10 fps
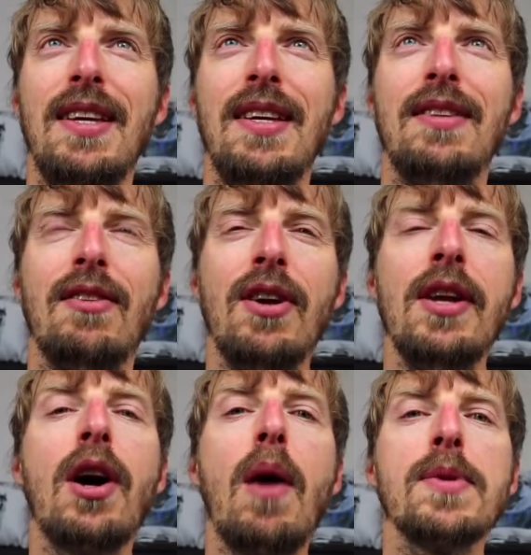it
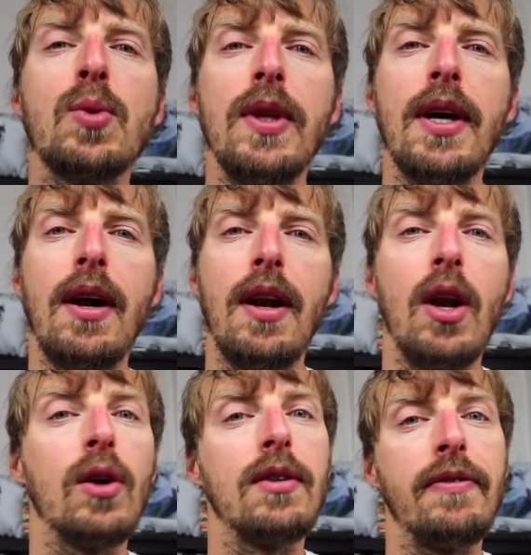really comes with a
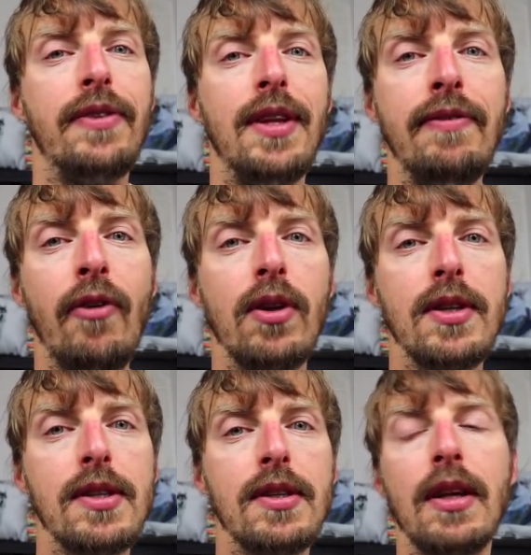lot of
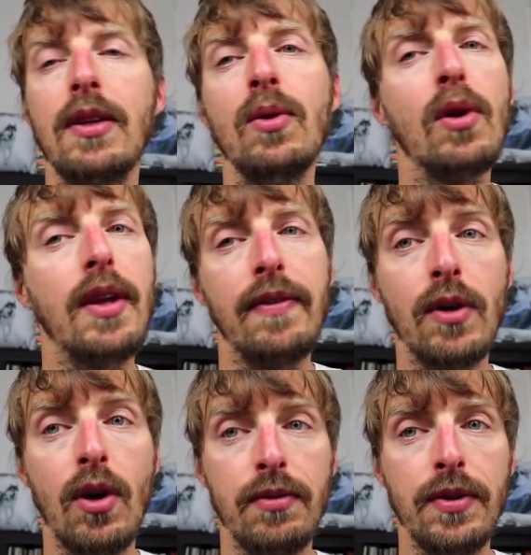defaults that you don't have
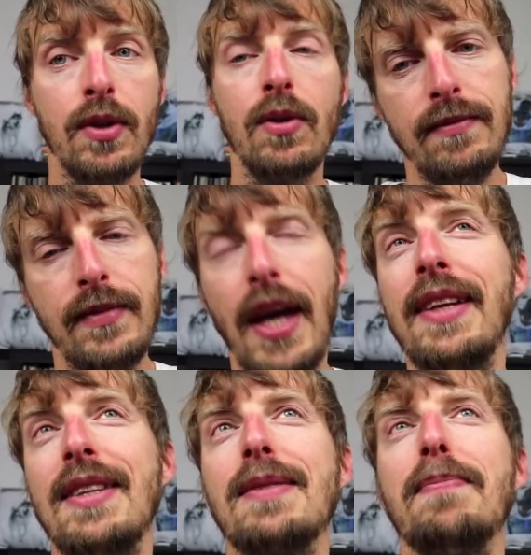to configure,
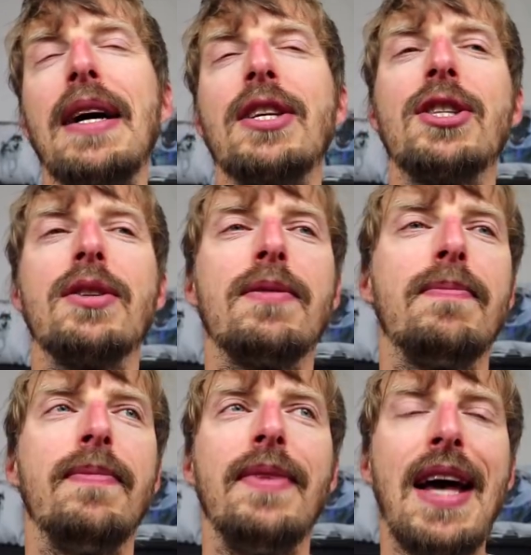and it's
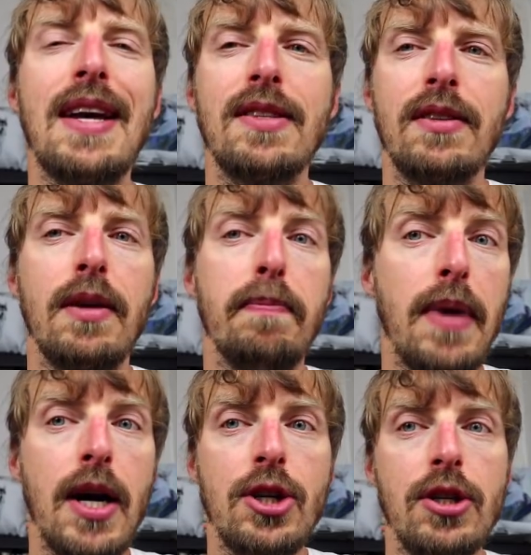much nicer than
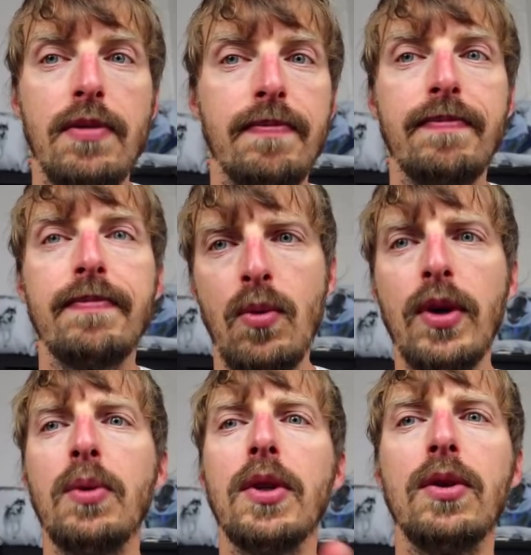Bash.
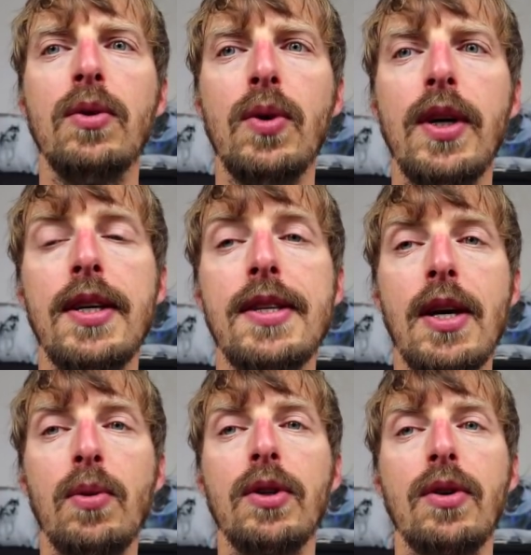What I want to do
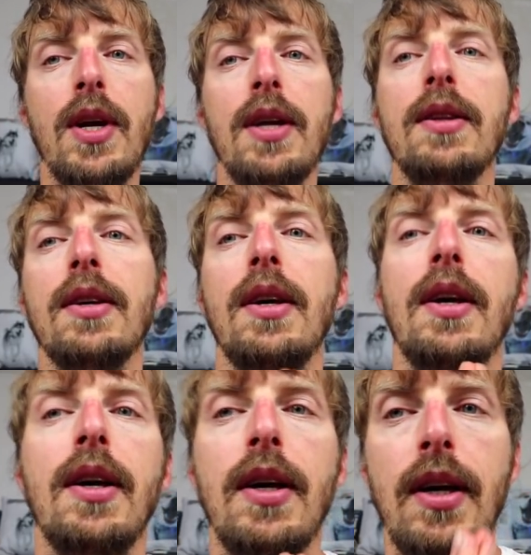is I want to create
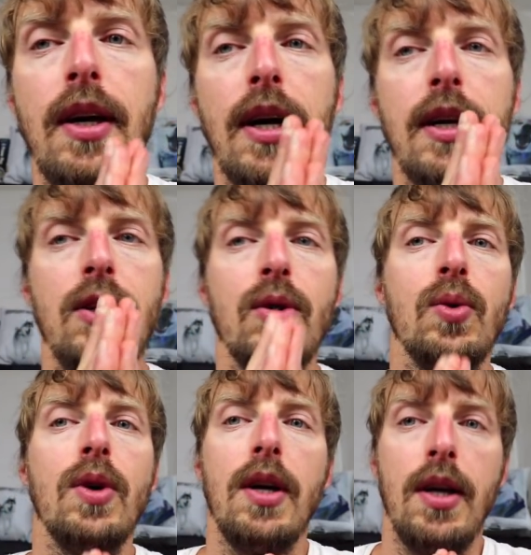a
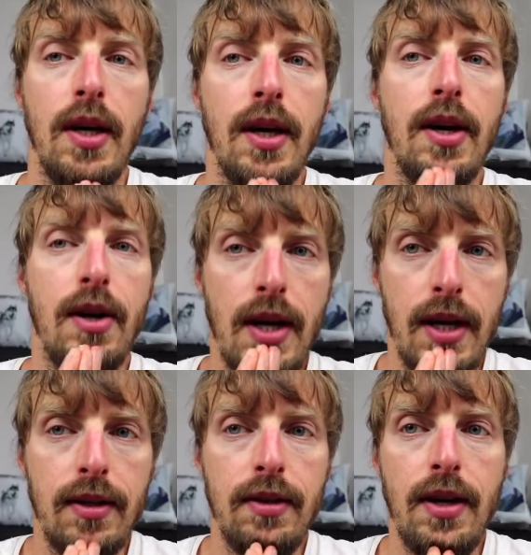new
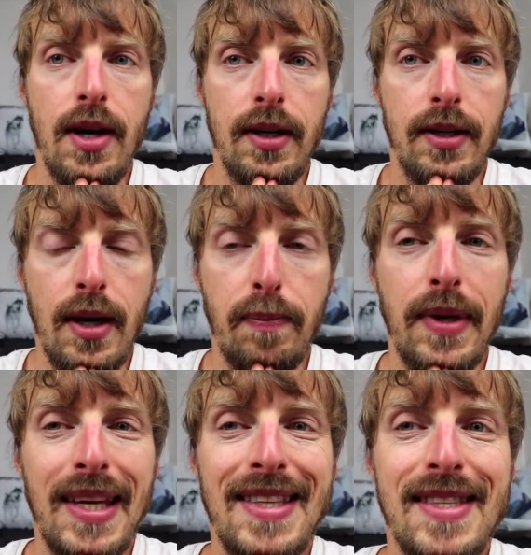Create React
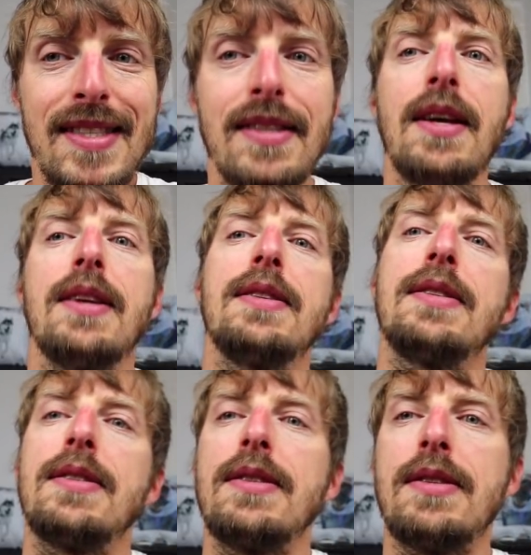App
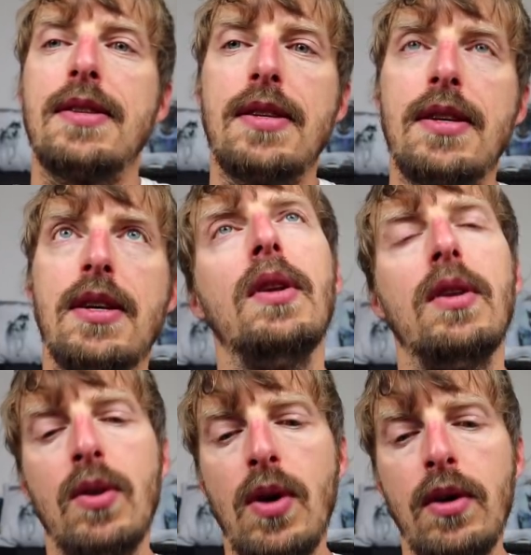instance.
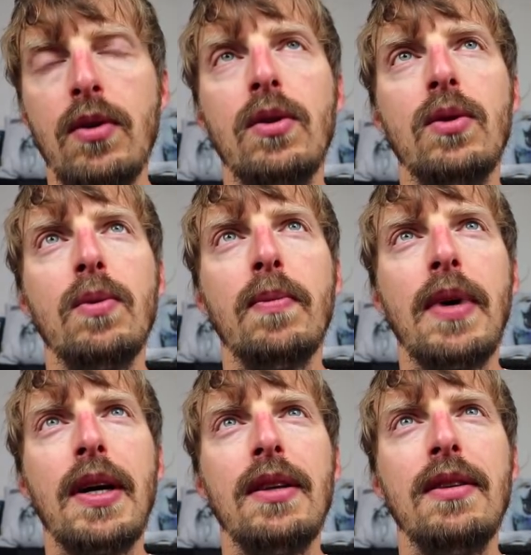So I'm going to
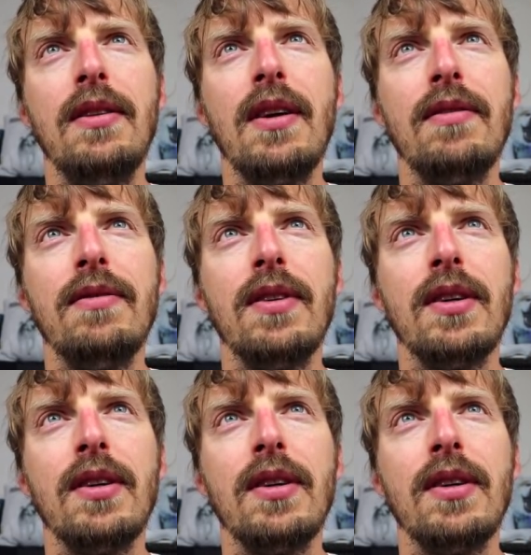my dev.